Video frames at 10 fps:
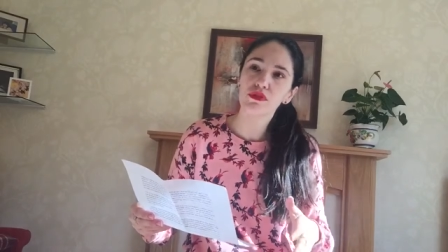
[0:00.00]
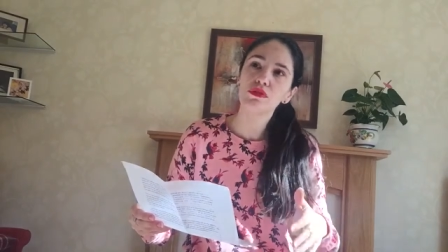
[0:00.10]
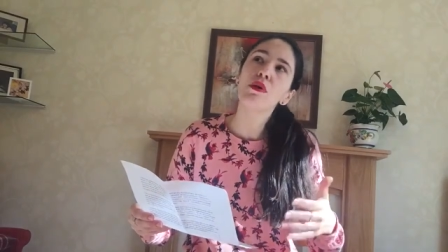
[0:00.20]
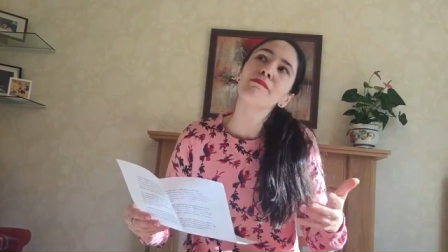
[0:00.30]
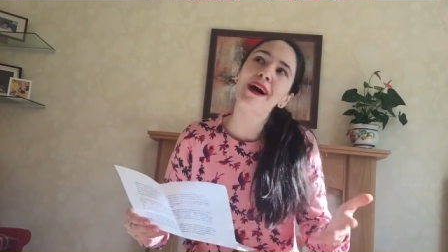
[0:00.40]

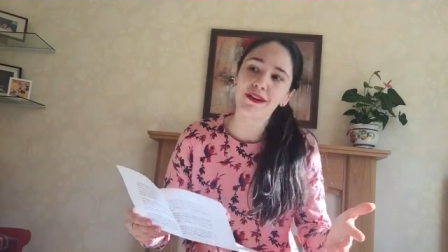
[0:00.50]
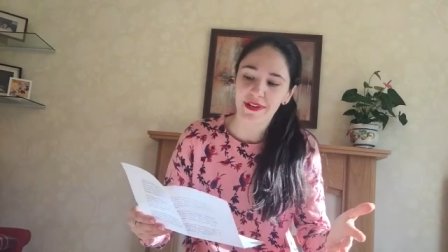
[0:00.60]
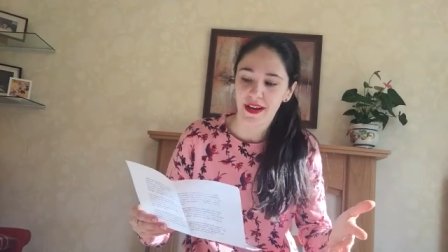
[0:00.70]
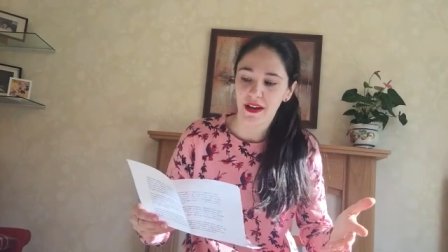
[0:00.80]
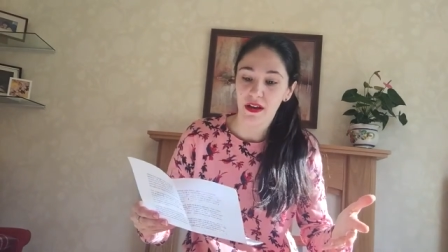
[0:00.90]
Not
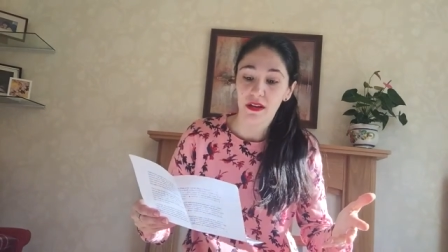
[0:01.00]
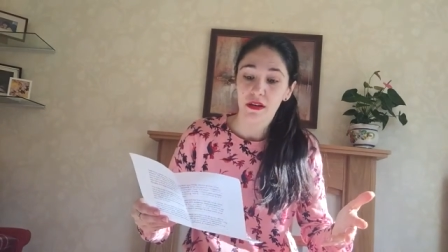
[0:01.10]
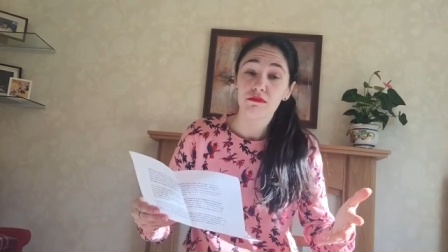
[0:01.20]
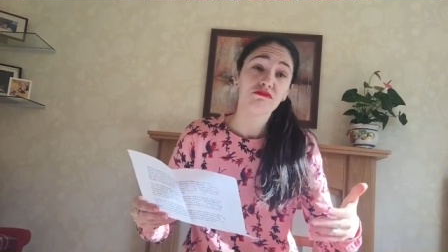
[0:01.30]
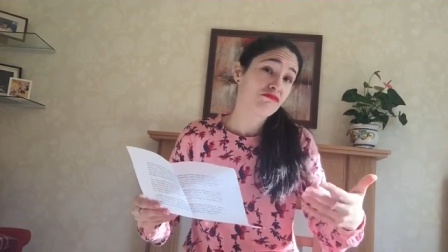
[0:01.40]
marry her,
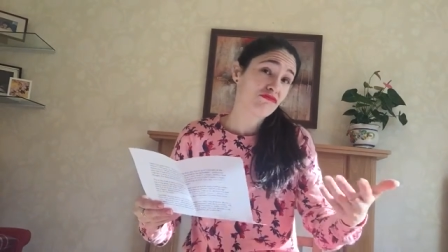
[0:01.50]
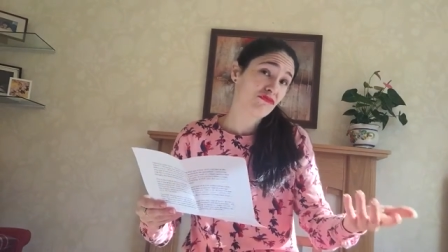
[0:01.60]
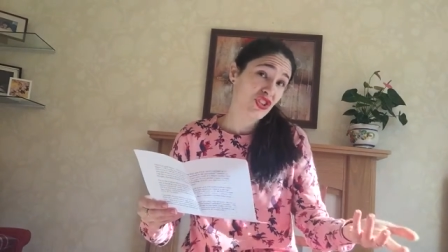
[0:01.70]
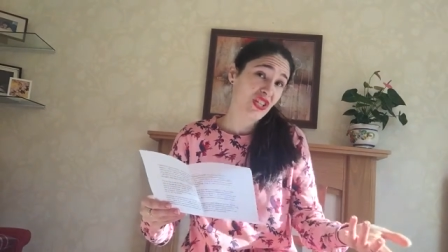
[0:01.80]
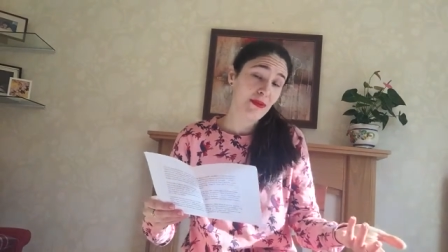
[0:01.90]

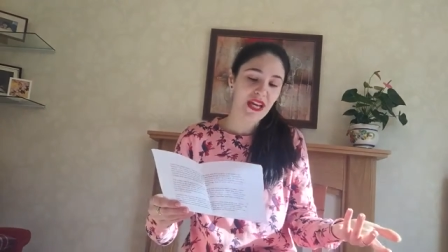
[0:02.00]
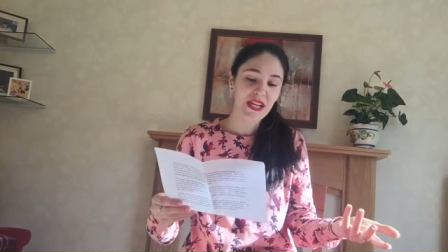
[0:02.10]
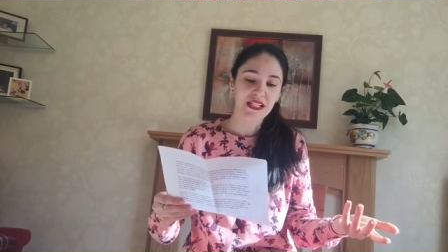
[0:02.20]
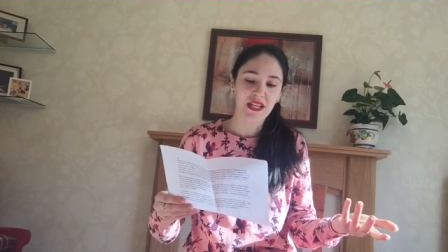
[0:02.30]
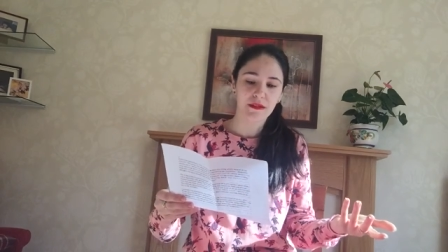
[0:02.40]
just keep
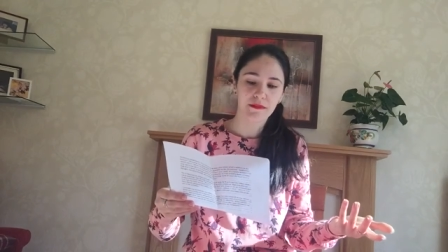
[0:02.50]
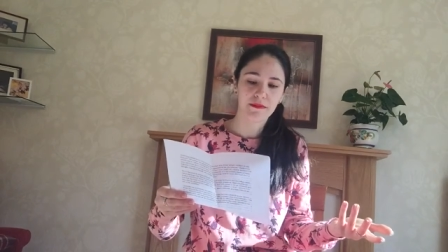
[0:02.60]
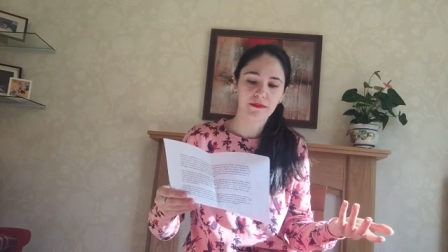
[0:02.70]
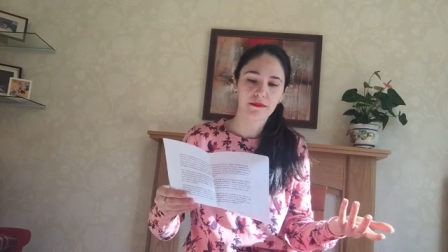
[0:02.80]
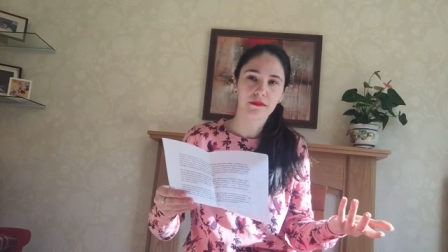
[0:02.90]
dating.
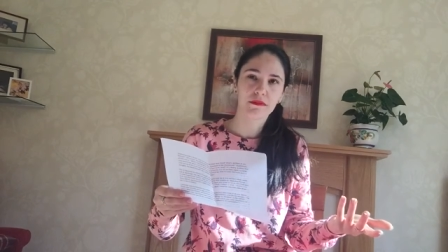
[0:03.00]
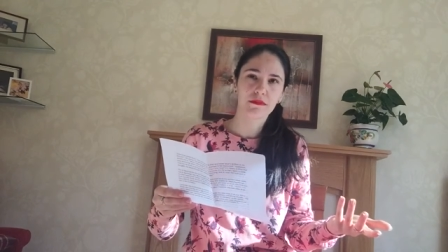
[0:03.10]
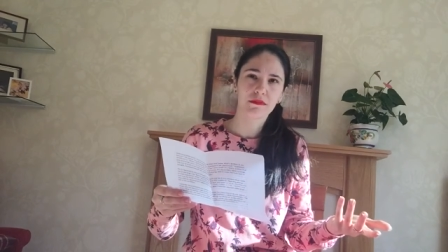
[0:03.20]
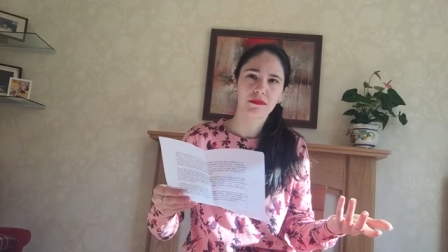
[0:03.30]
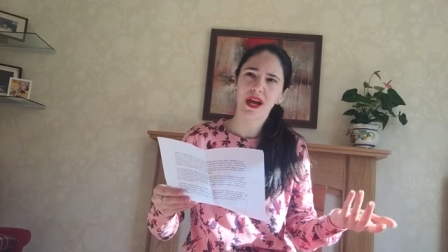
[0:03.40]

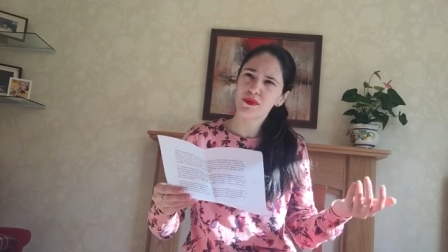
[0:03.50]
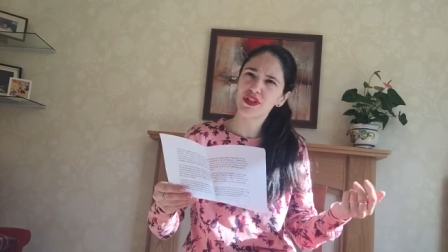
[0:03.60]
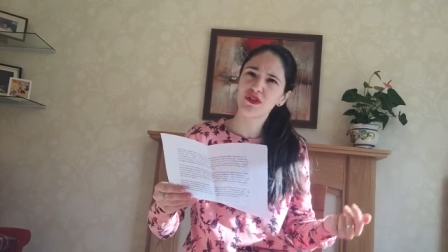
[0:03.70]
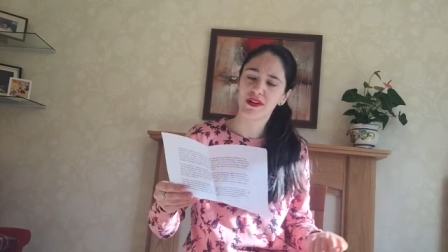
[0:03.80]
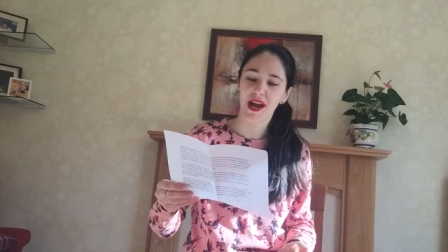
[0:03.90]
How would
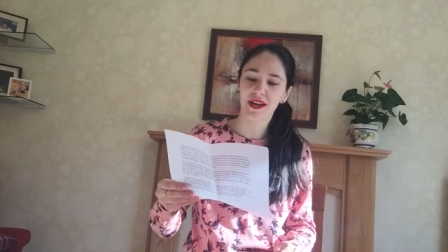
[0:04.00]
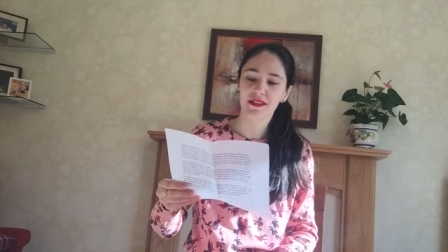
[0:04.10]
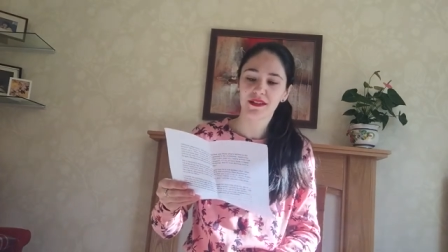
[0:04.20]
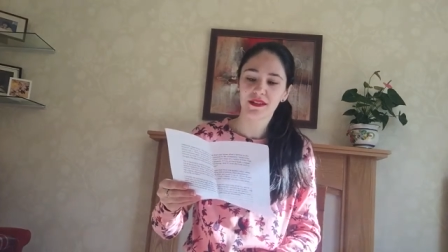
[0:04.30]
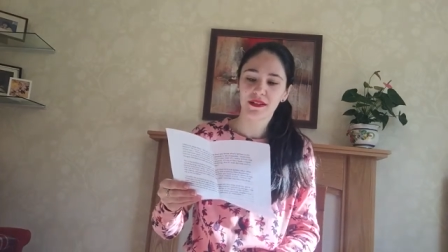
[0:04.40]
you react?